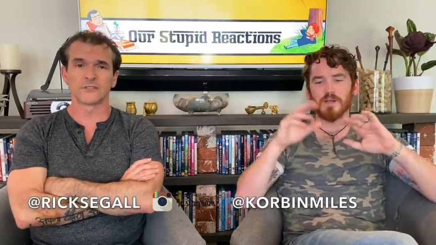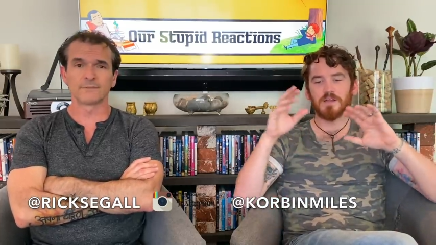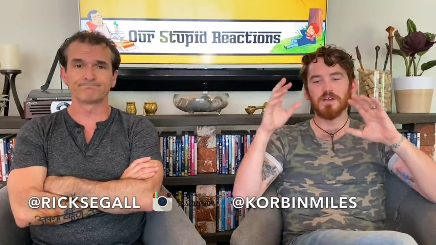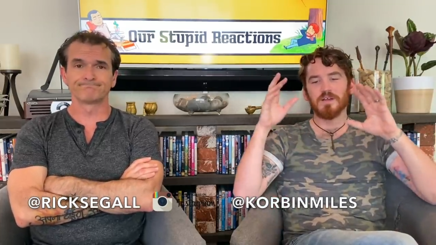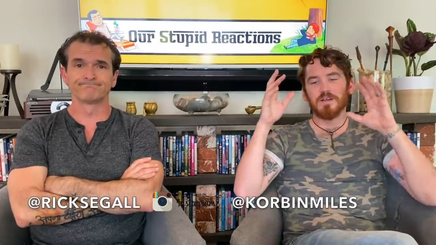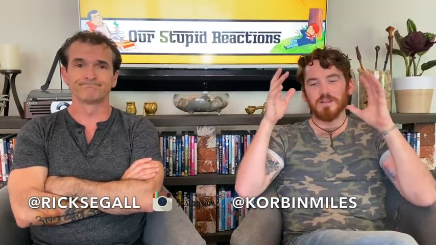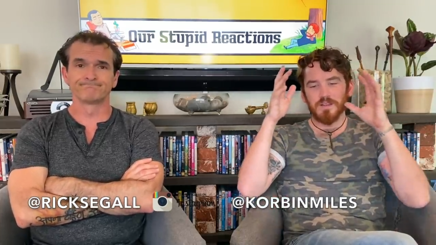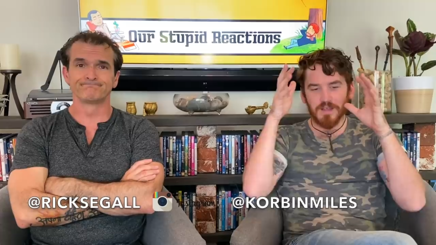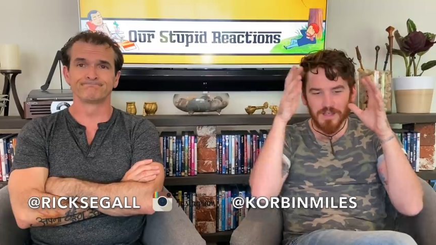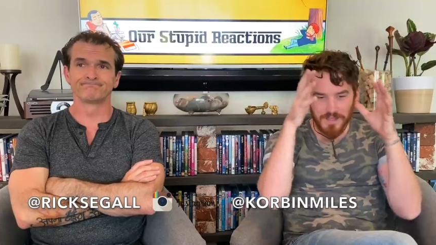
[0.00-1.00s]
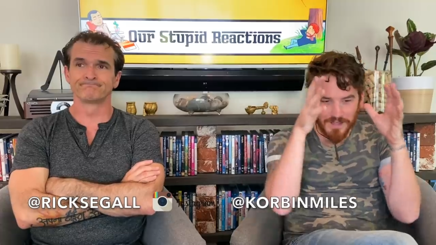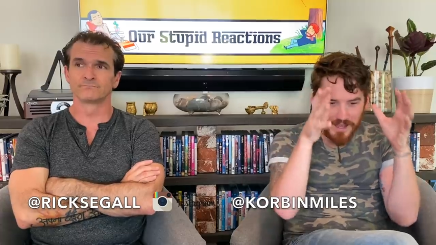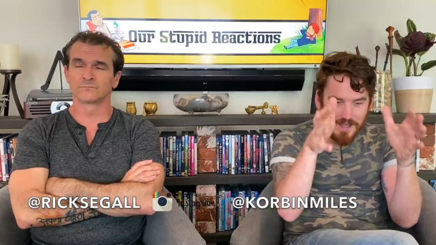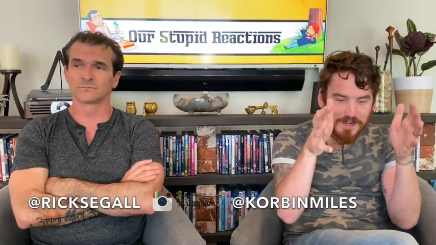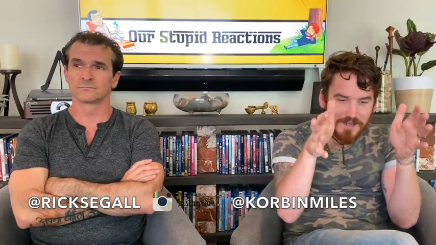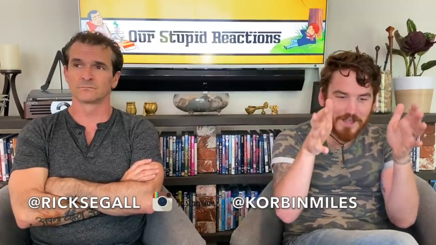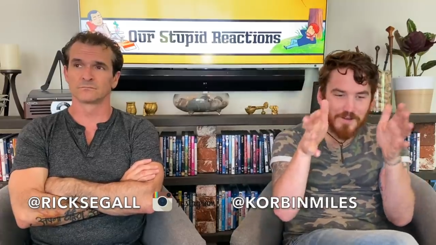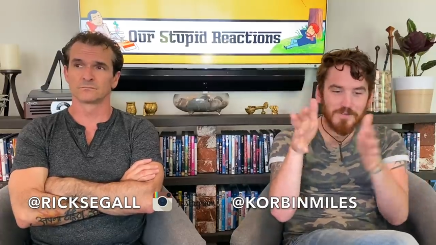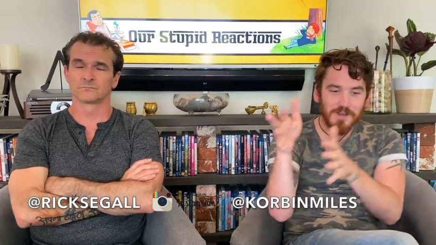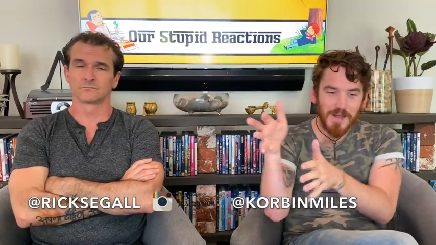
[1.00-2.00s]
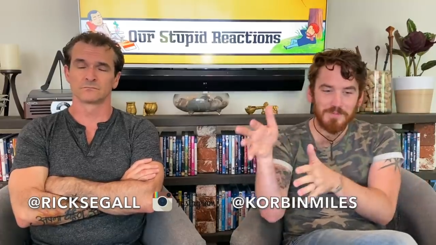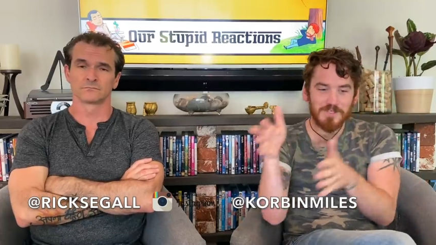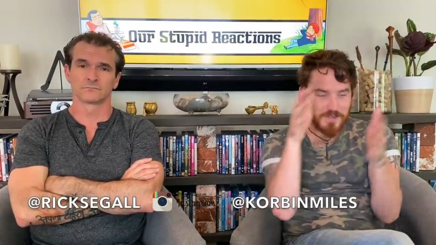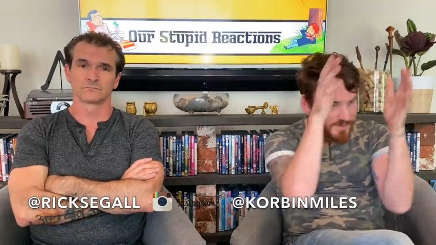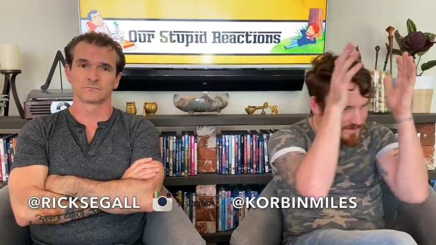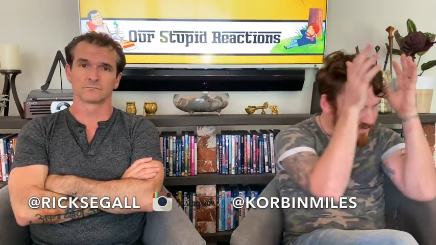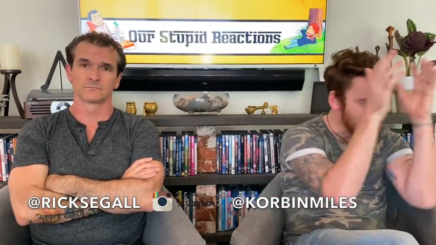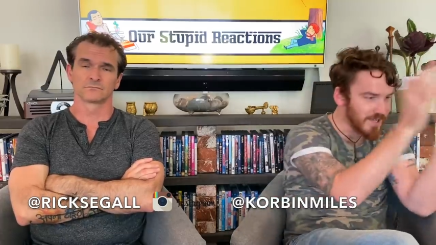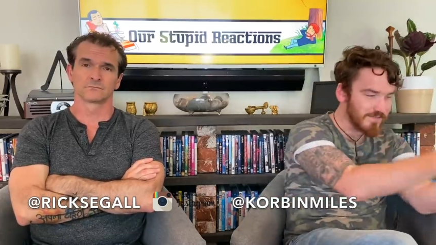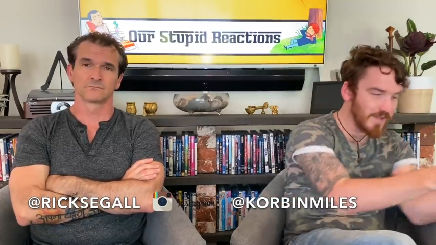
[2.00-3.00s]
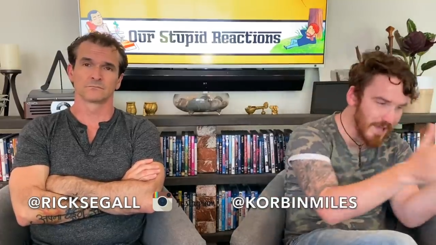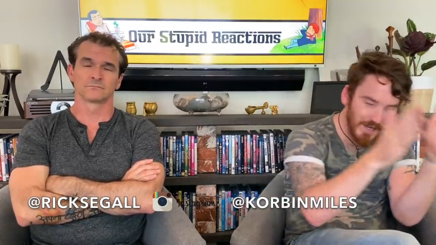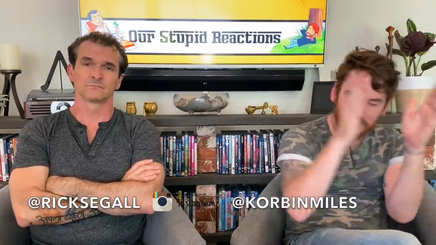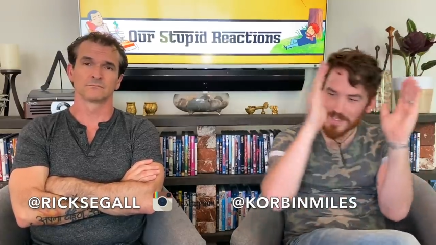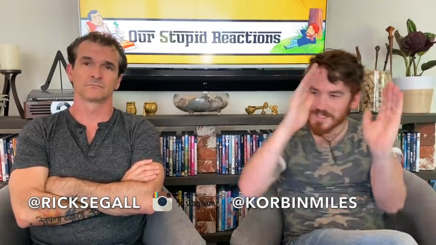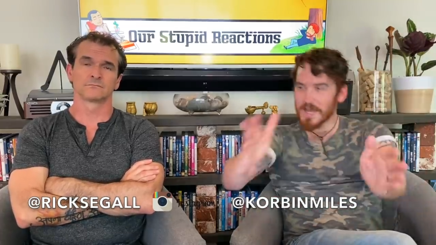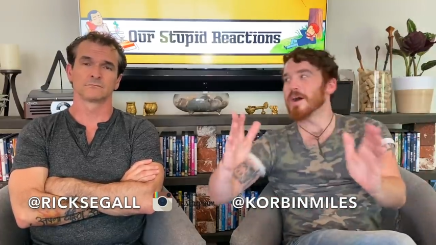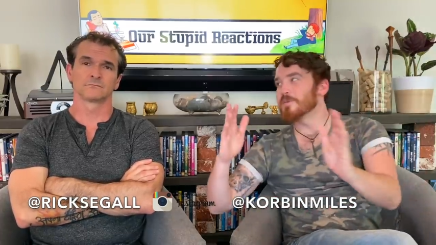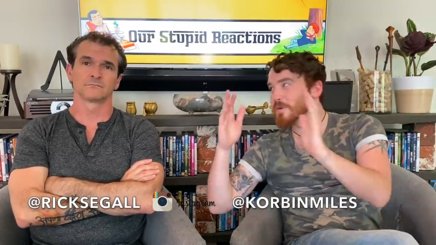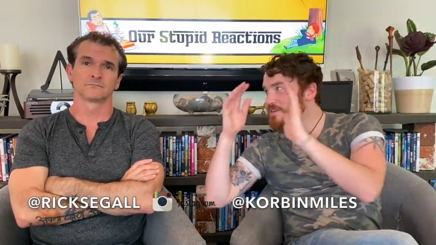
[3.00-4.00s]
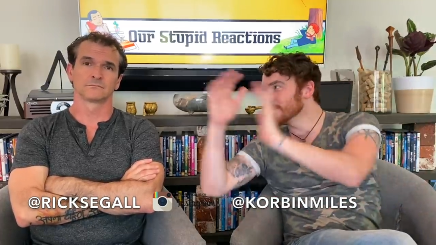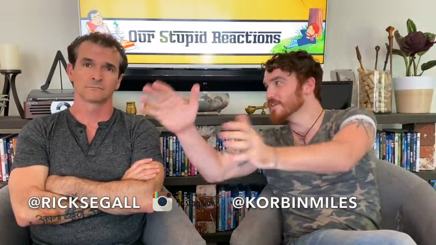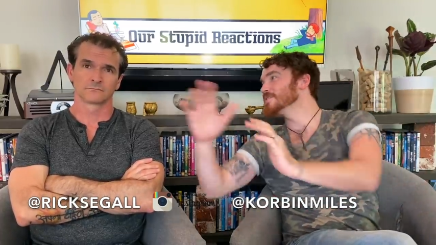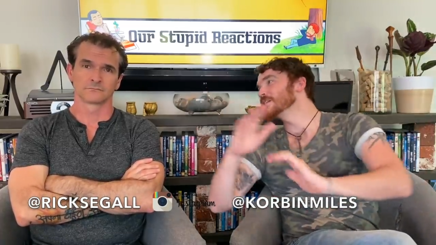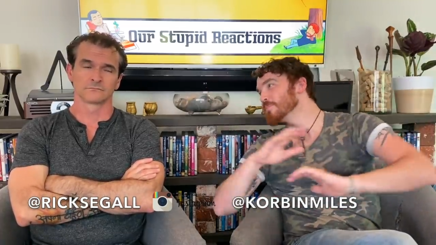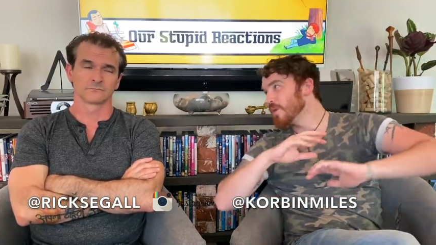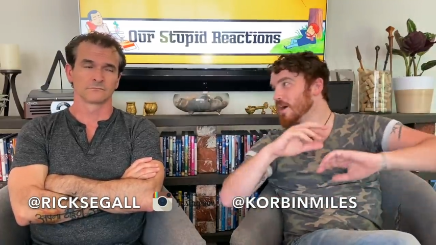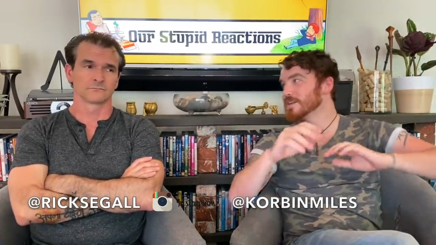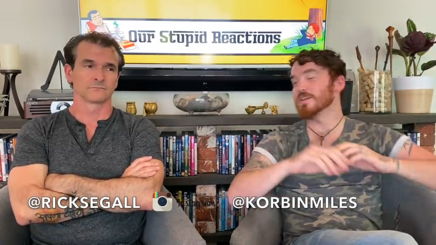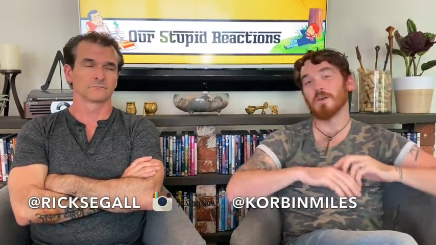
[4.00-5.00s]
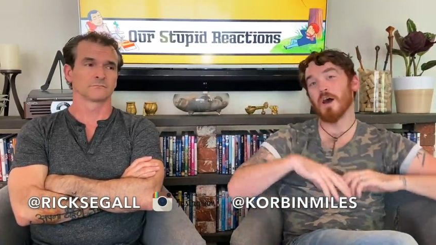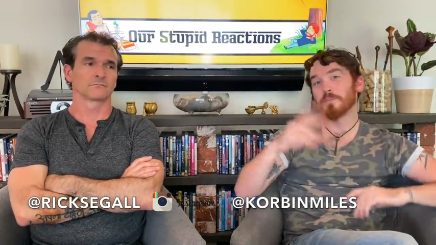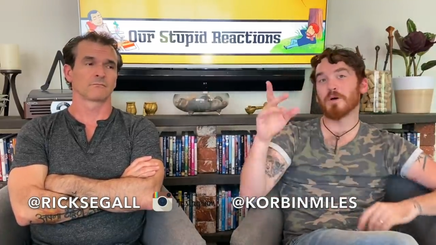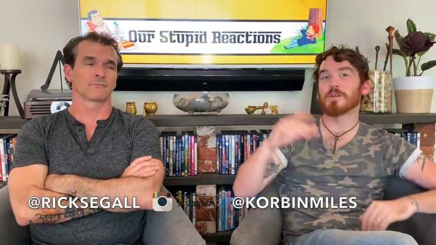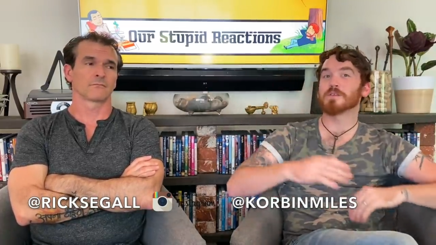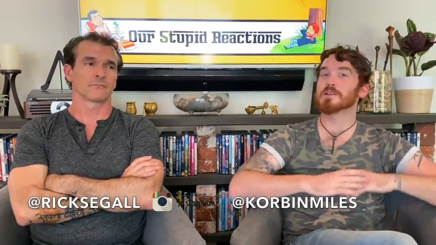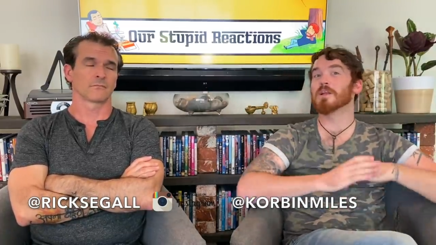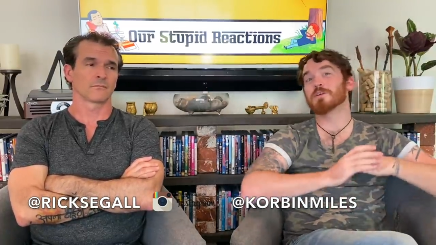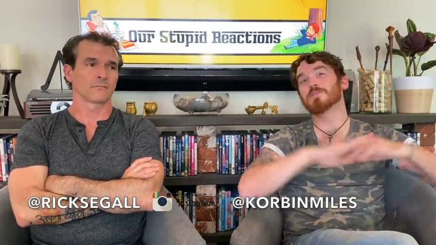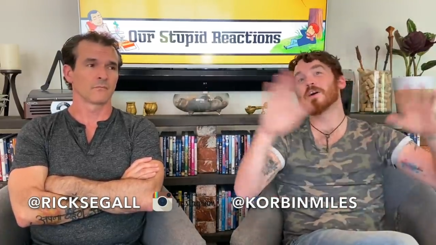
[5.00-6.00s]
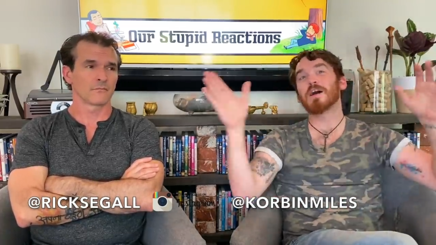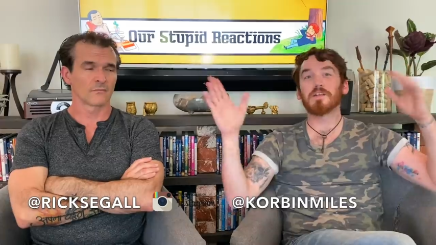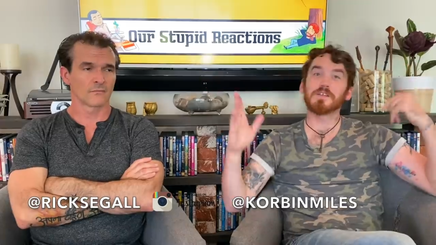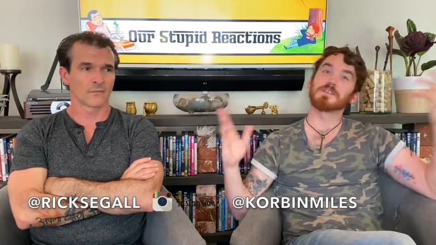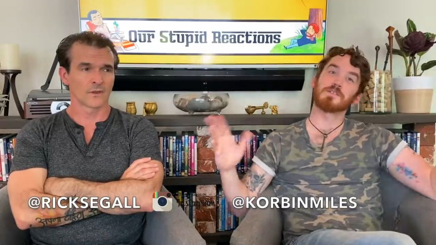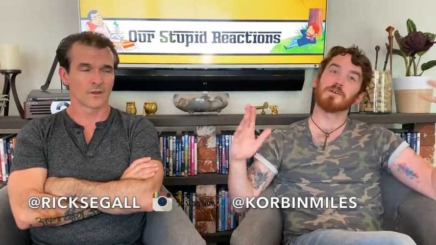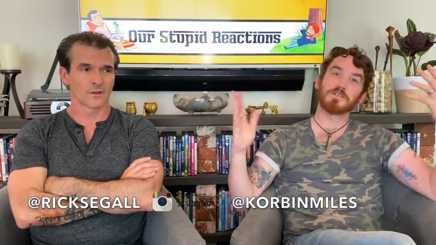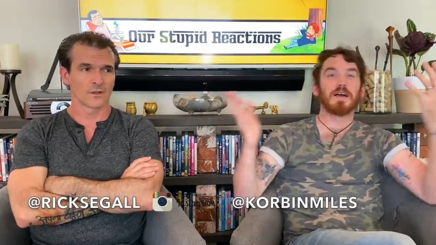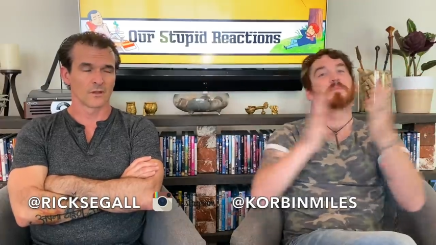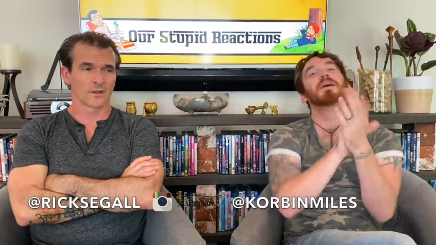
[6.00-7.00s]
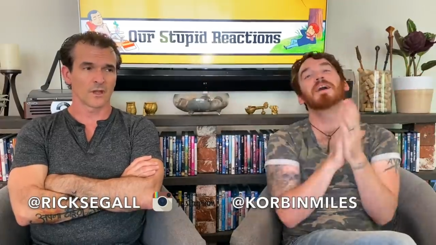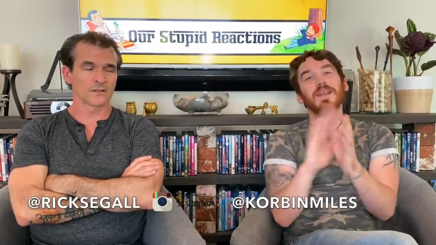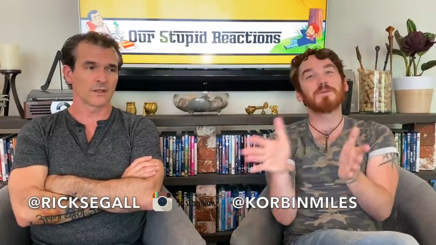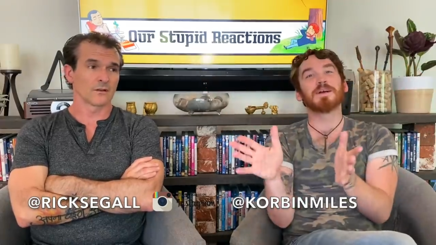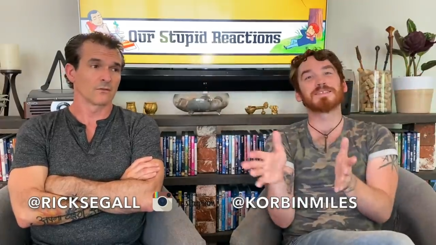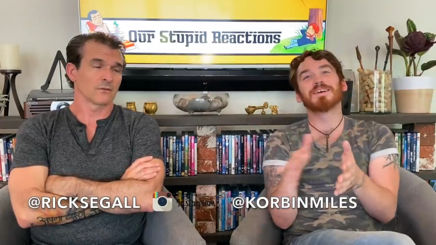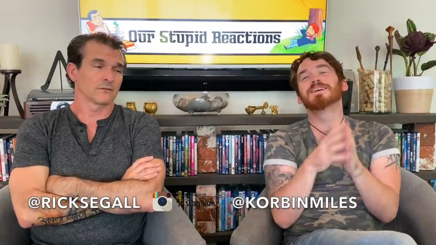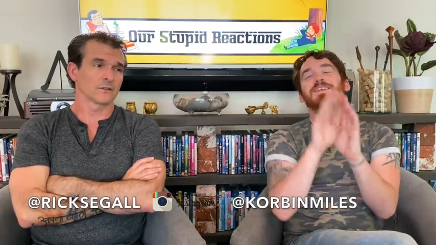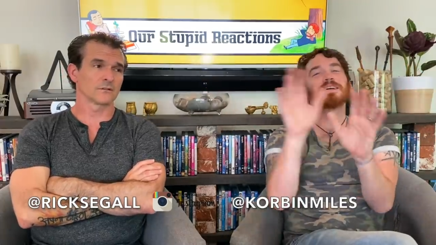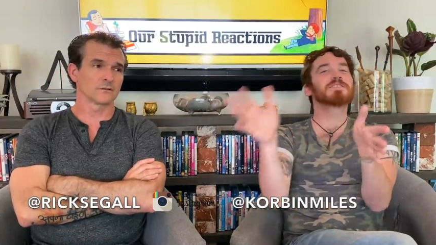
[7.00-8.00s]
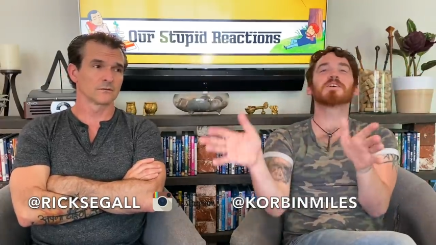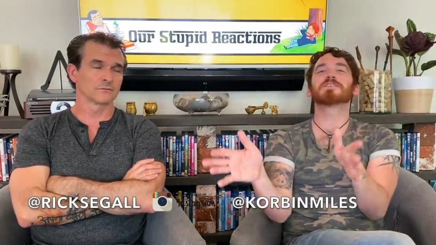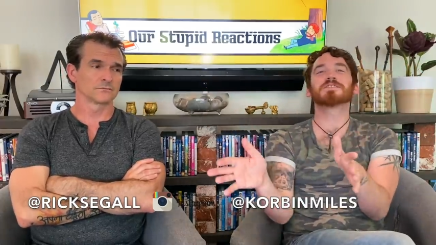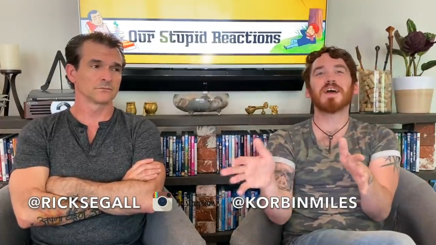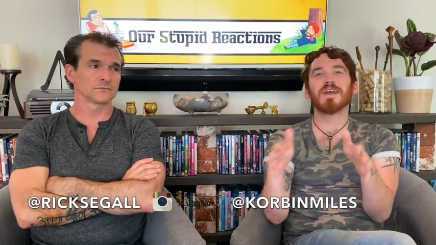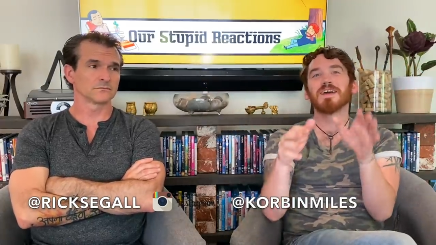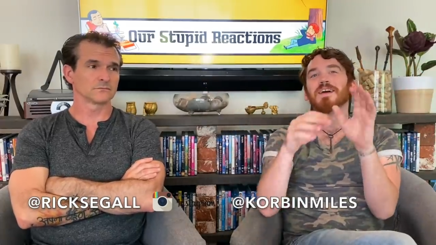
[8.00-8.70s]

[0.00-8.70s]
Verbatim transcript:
Speaker 1: But the editing of the episode is because I have to edit it down, make sure it doesn't get blocked, and then you upload it. It's a large file and it takes a long time. Anyways, that's all to say.